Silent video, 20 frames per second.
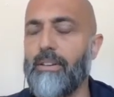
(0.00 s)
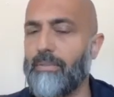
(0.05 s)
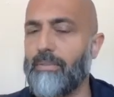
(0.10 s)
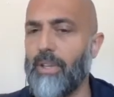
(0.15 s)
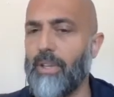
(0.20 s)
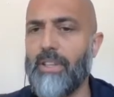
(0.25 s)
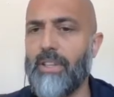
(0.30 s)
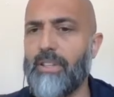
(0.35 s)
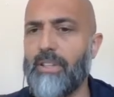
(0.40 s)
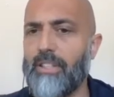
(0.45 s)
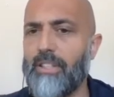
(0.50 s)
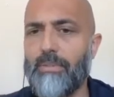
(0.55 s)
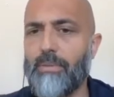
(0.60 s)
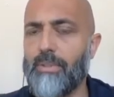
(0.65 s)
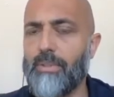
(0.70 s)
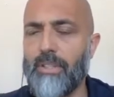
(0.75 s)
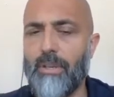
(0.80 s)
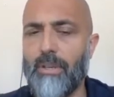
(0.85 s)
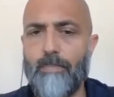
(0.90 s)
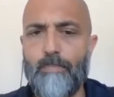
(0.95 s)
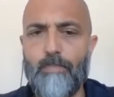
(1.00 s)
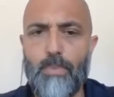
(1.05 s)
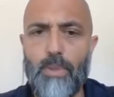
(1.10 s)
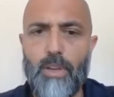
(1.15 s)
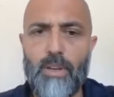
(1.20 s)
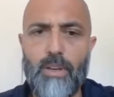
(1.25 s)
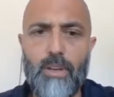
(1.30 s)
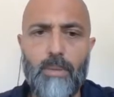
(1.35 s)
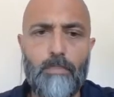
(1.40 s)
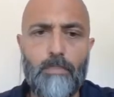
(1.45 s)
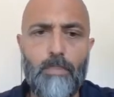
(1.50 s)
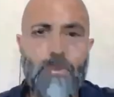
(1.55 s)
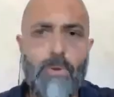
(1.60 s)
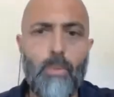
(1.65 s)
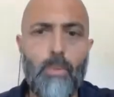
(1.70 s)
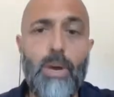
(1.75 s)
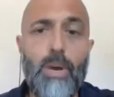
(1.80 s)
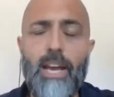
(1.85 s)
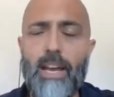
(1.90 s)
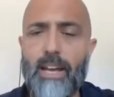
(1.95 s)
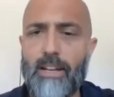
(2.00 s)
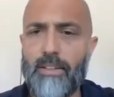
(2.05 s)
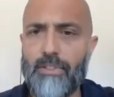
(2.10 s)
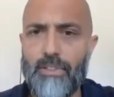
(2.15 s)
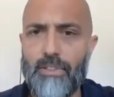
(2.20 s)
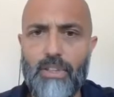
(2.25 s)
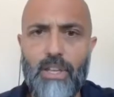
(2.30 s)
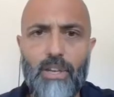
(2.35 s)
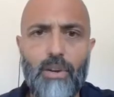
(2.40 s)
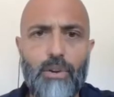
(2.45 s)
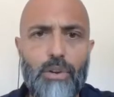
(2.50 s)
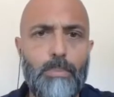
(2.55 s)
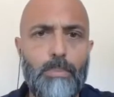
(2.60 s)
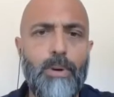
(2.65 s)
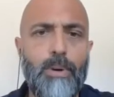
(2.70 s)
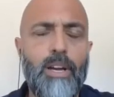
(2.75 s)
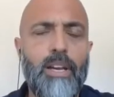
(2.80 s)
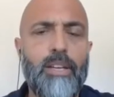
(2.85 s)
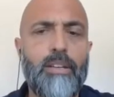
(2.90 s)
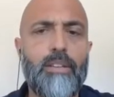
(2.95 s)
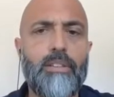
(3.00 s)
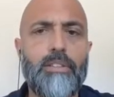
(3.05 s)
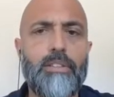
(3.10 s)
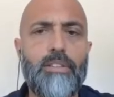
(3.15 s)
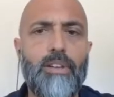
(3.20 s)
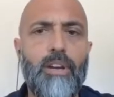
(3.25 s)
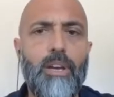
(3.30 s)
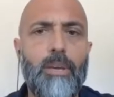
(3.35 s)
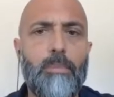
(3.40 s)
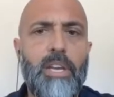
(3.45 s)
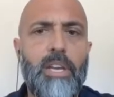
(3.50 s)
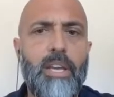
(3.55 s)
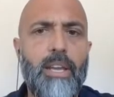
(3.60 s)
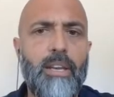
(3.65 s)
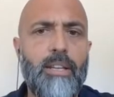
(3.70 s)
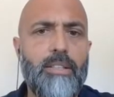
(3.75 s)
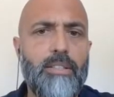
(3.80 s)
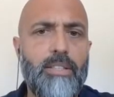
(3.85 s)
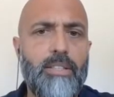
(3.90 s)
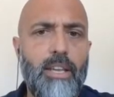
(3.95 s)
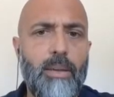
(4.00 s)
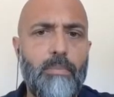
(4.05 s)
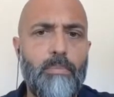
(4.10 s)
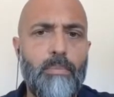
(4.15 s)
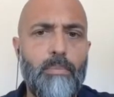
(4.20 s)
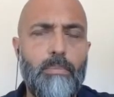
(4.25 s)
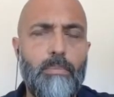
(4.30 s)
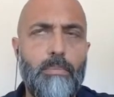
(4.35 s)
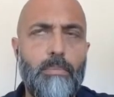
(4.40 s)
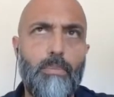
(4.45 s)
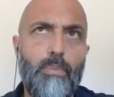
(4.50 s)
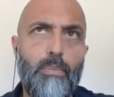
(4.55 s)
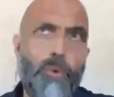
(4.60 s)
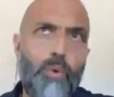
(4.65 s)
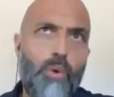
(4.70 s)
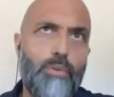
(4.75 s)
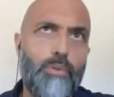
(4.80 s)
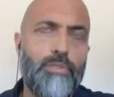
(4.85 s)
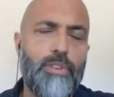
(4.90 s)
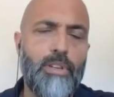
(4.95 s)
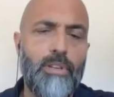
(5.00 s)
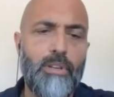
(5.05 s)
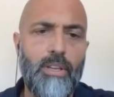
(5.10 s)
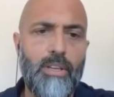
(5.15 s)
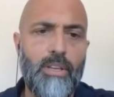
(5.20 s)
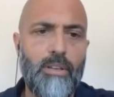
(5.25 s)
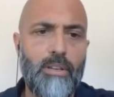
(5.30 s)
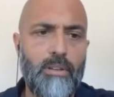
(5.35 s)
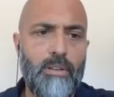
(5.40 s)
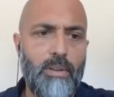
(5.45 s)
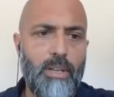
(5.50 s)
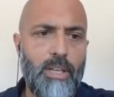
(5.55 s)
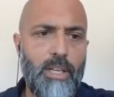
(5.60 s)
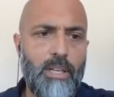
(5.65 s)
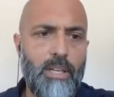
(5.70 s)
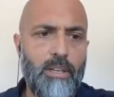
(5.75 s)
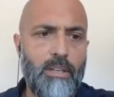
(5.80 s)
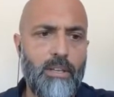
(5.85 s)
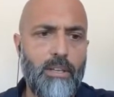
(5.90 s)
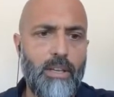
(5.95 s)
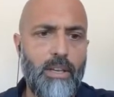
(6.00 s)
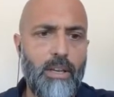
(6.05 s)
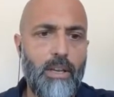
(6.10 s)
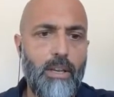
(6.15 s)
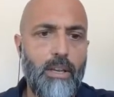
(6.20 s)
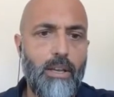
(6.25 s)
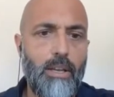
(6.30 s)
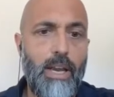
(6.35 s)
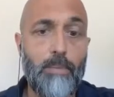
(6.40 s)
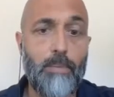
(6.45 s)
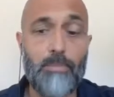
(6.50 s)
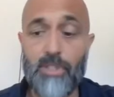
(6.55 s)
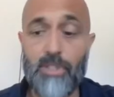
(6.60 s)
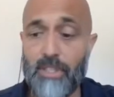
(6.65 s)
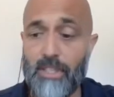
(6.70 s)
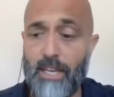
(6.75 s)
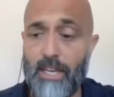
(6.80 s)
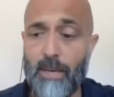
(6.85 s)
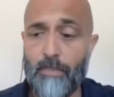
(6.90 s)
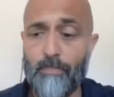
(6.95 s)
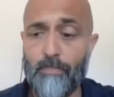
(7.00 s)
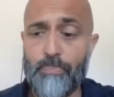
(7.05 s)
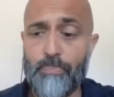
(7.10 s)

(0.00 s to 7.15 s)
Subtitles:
this was a warehouse that they occupied at the time in NSDM Wharf in Amsterdam.